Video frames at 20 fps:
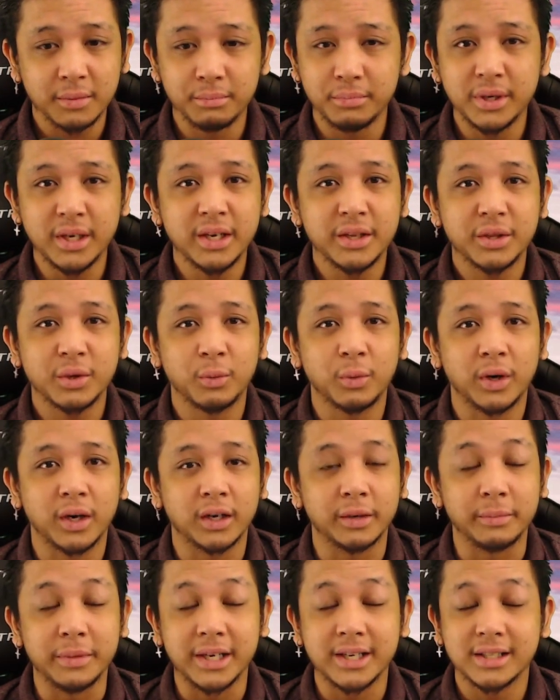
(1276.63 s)
being the
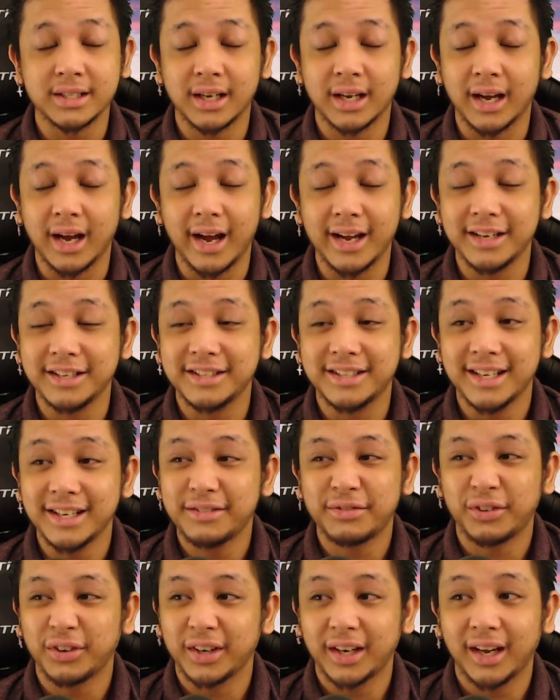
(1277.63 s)
one, because I
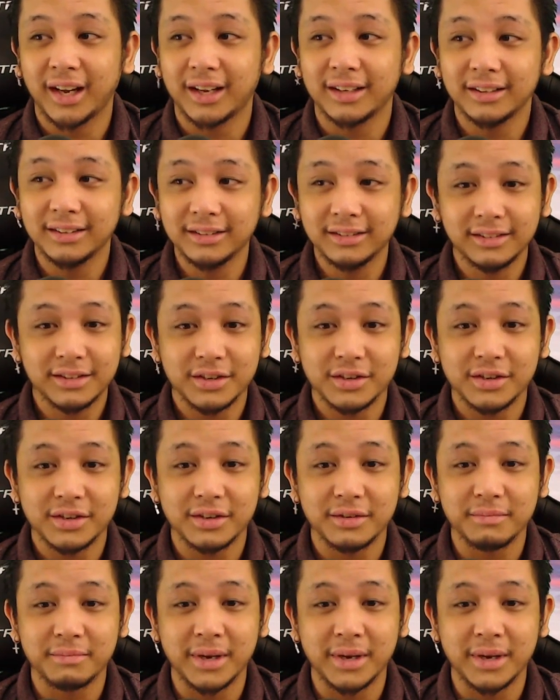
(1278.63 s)
did forget,